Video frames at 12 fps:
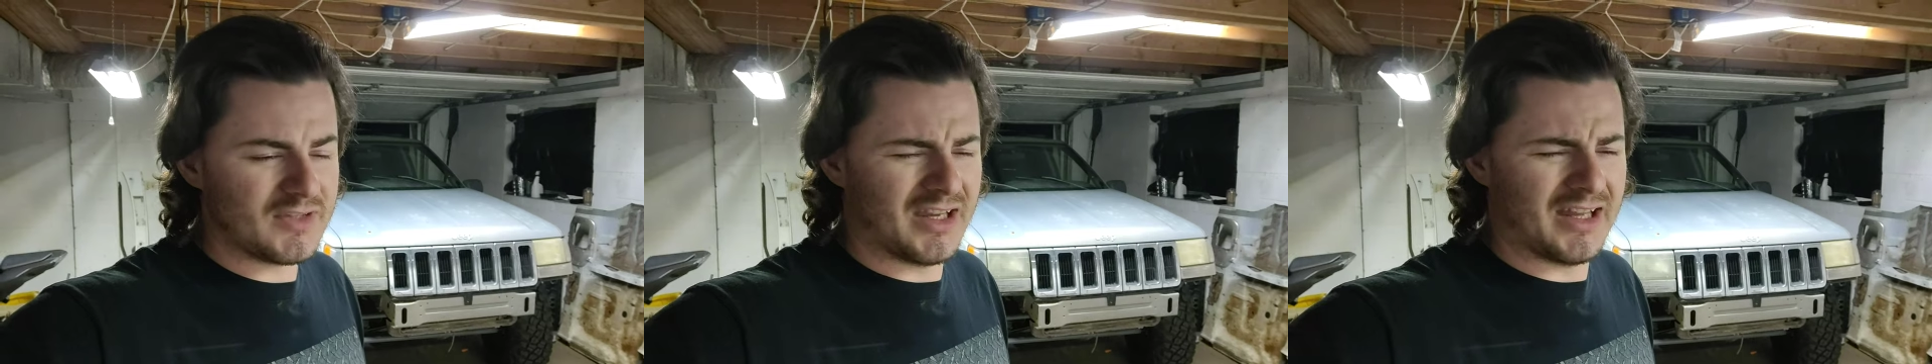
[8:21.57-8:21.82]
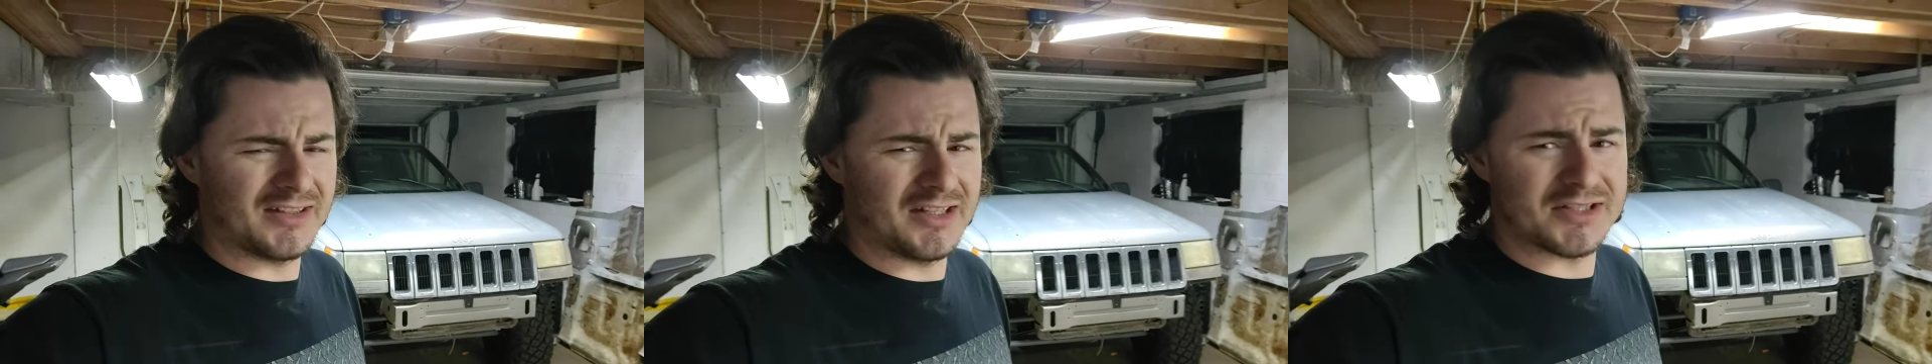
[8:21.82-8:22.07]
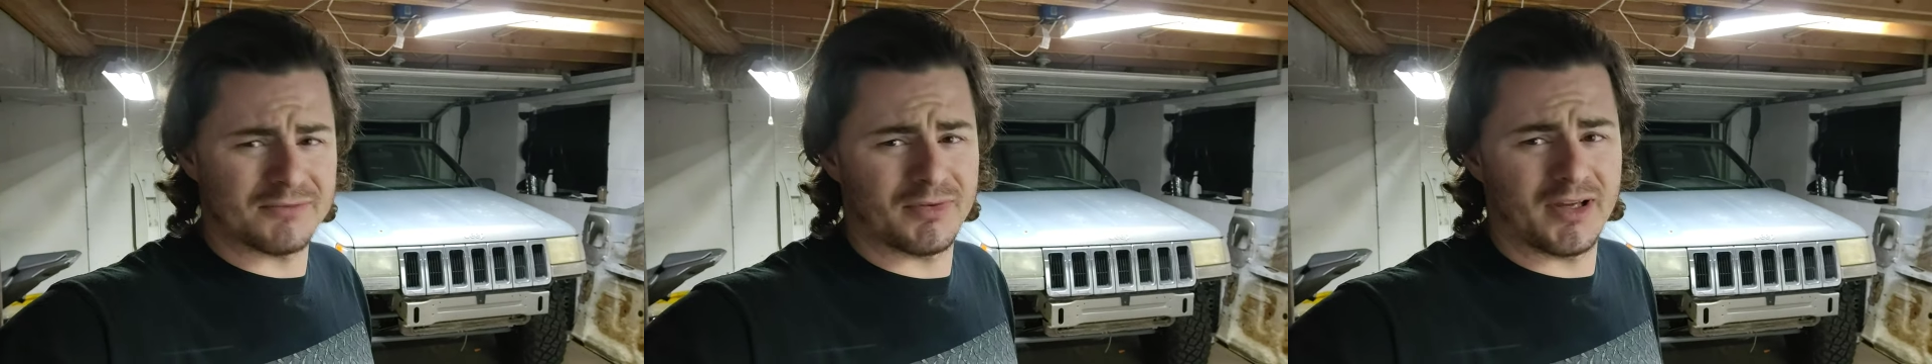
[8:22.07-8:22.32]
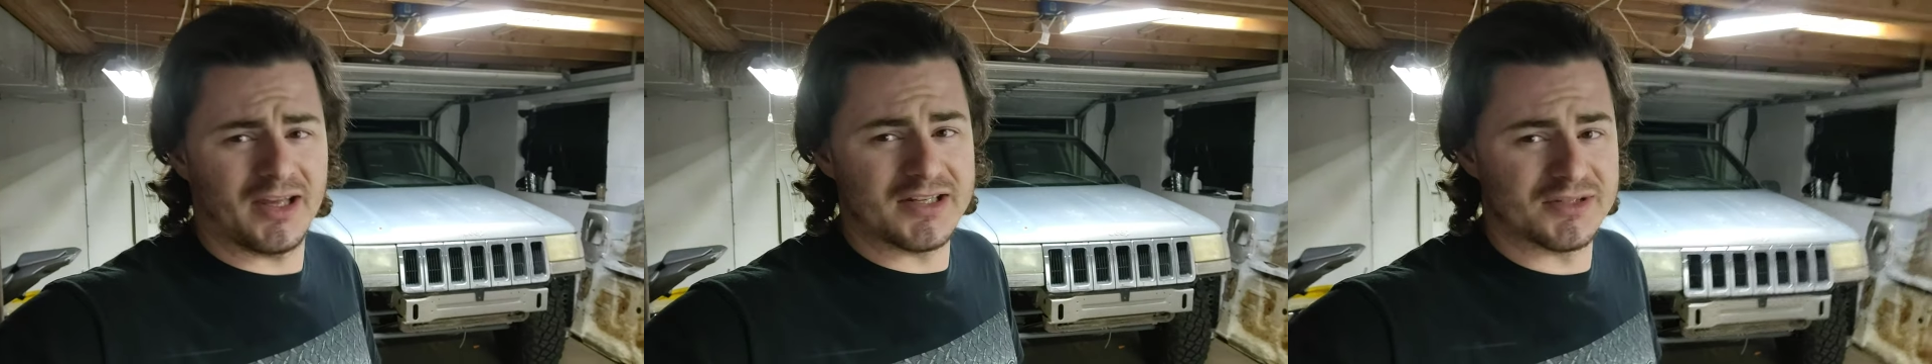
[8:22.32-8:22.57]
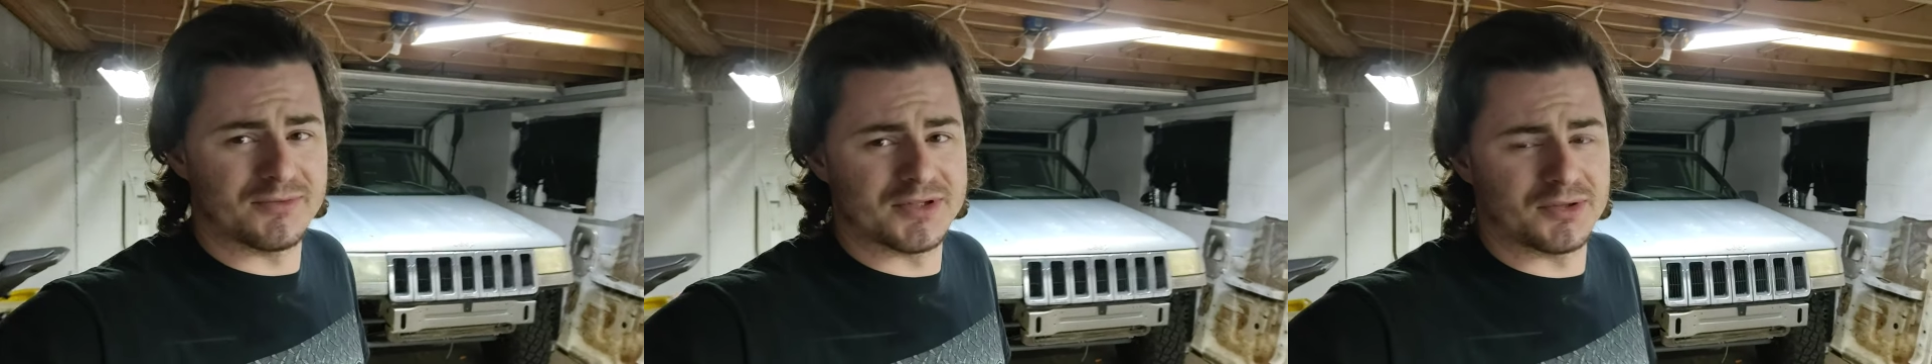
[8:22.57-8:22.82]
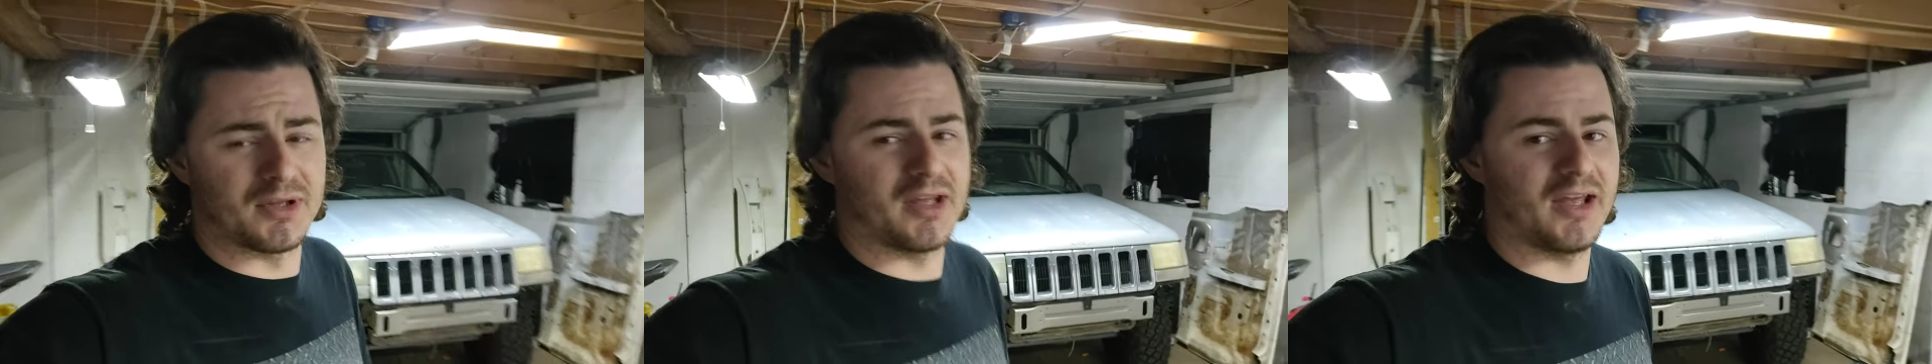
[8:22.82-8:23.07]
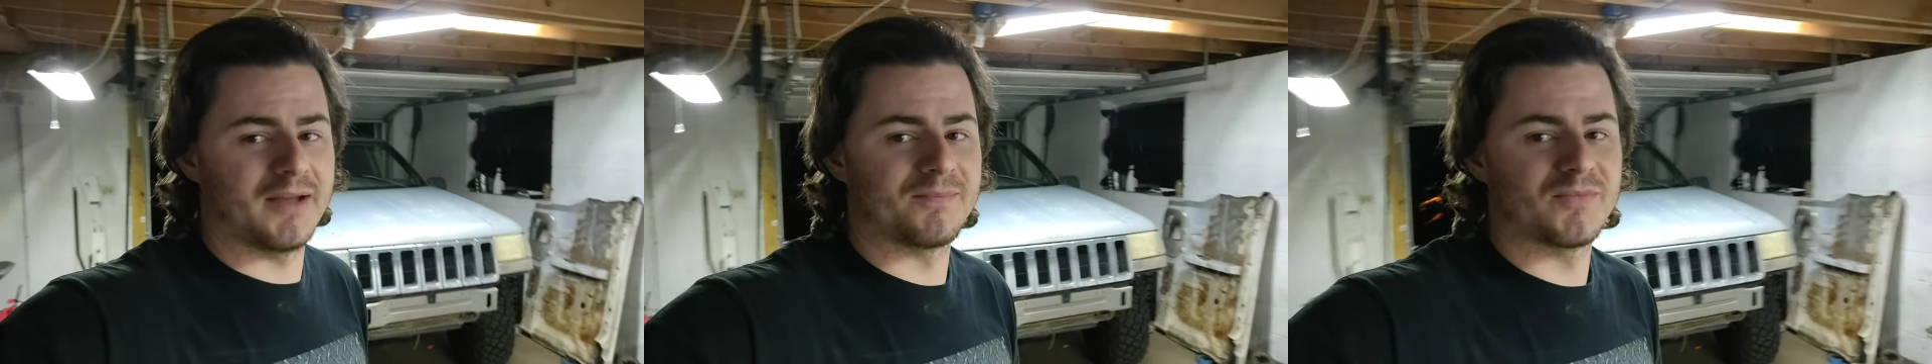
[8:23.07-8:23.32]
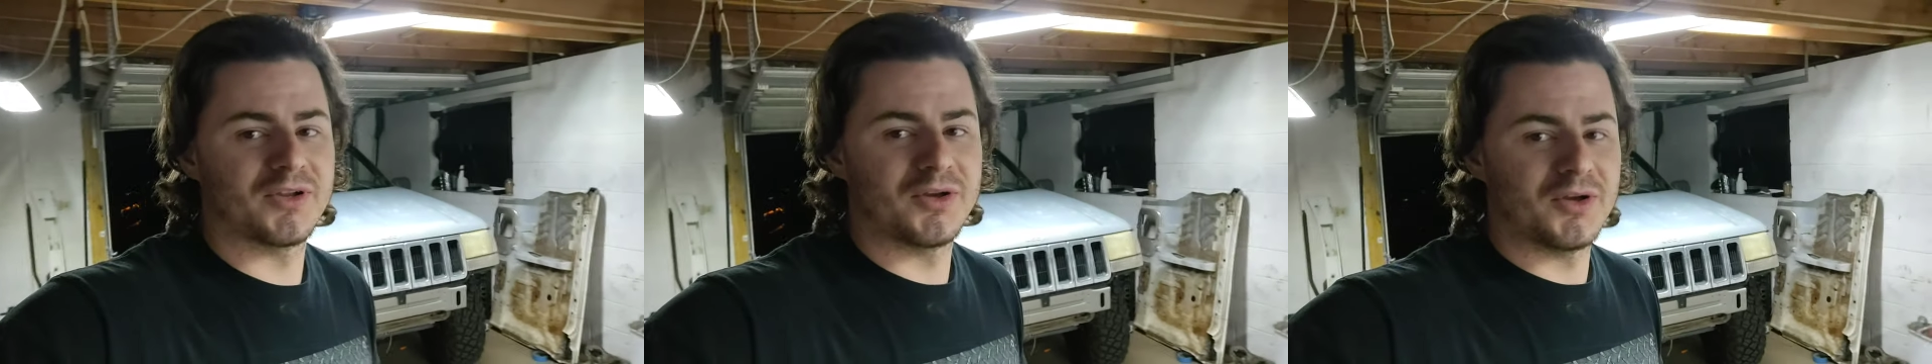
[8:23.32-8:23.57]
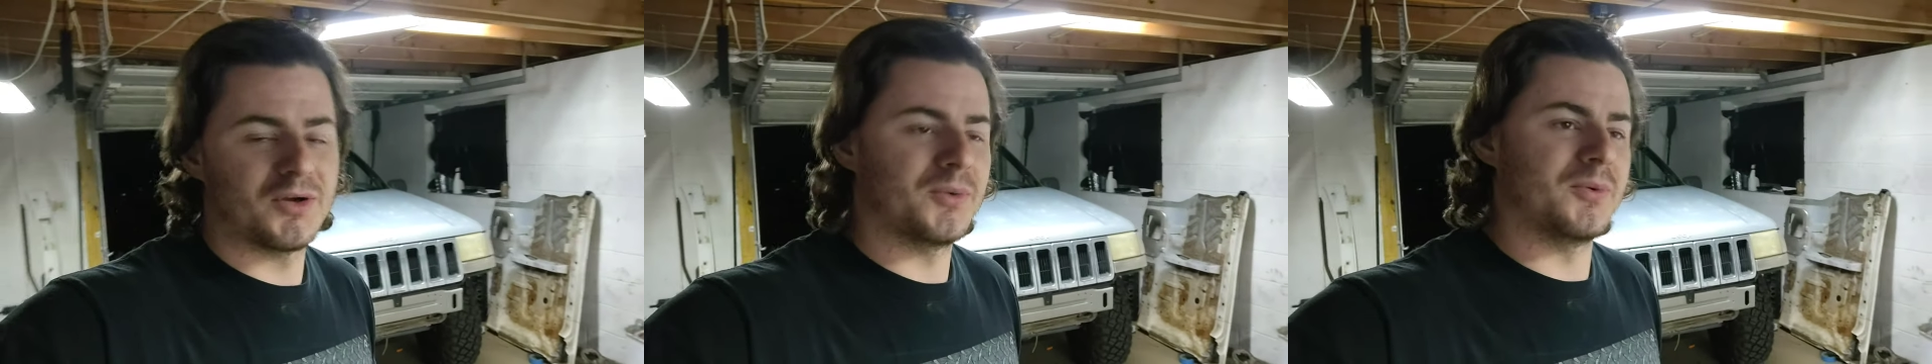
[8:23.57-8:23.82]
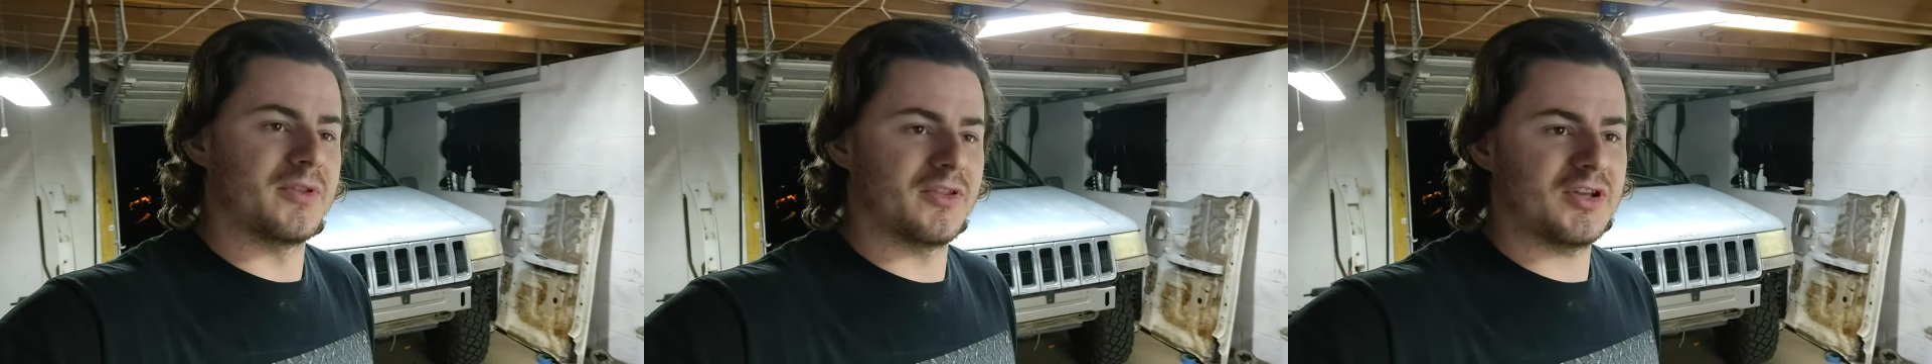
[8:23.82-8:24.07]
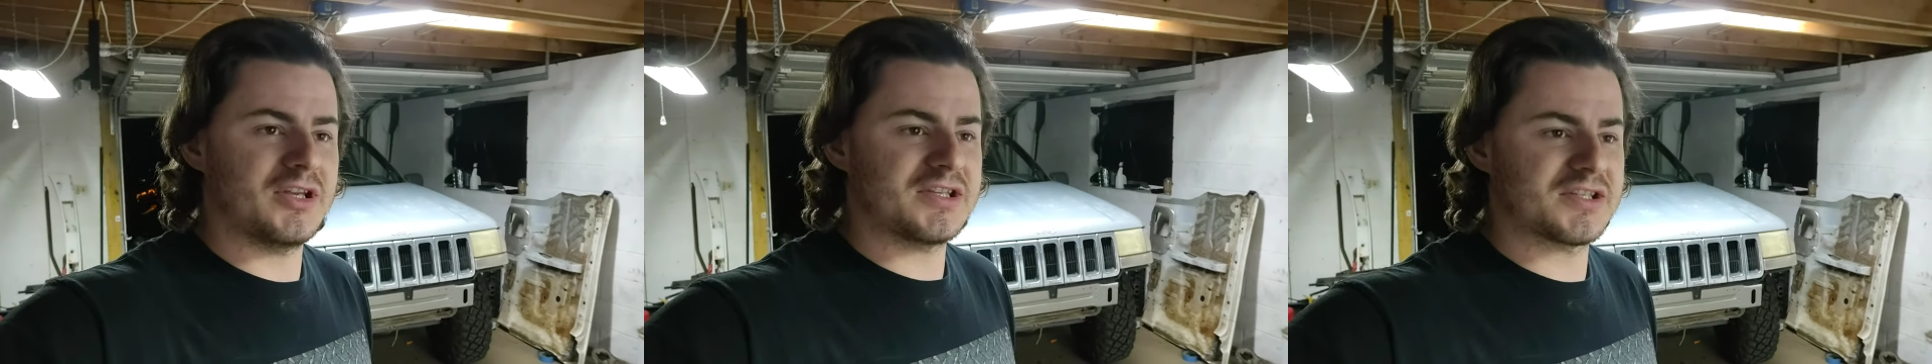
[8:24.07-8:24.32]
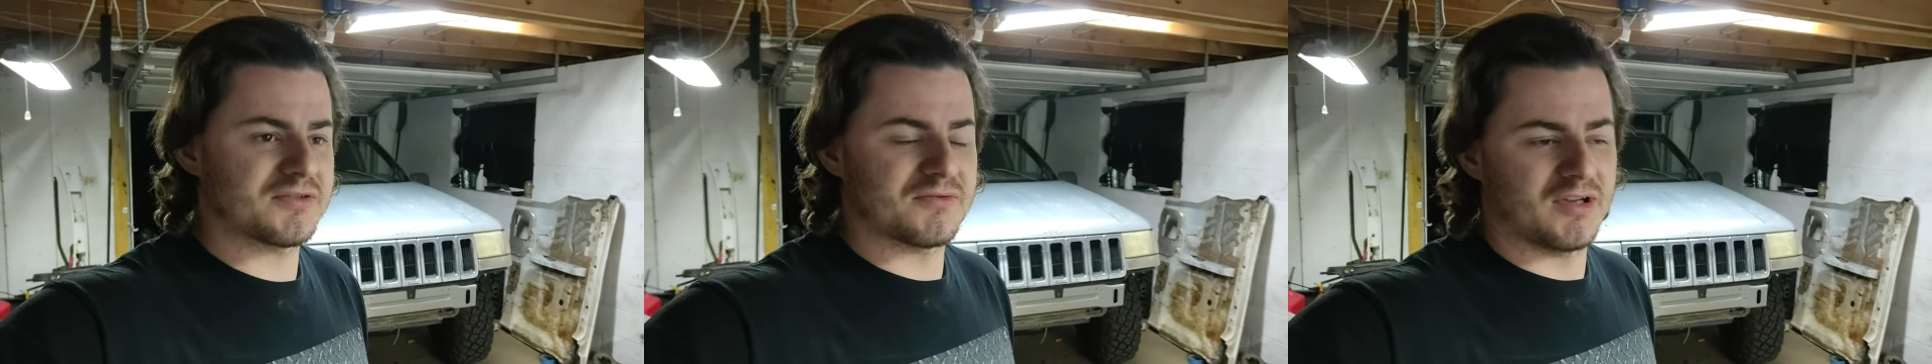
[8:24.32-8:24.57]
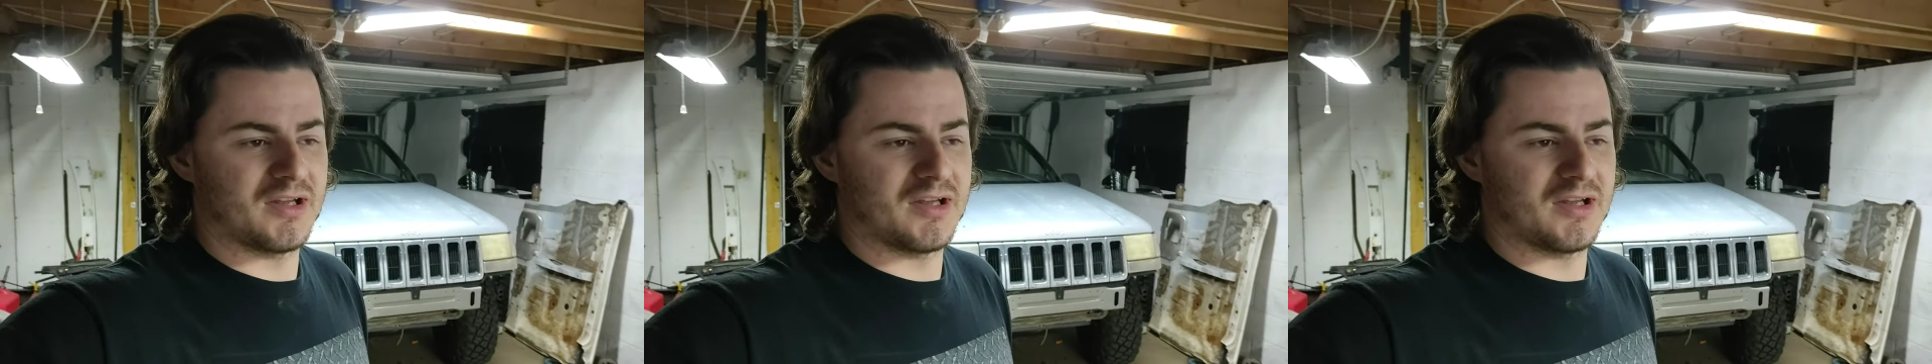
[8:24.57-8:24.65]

Had decent pads, it was okay. With these,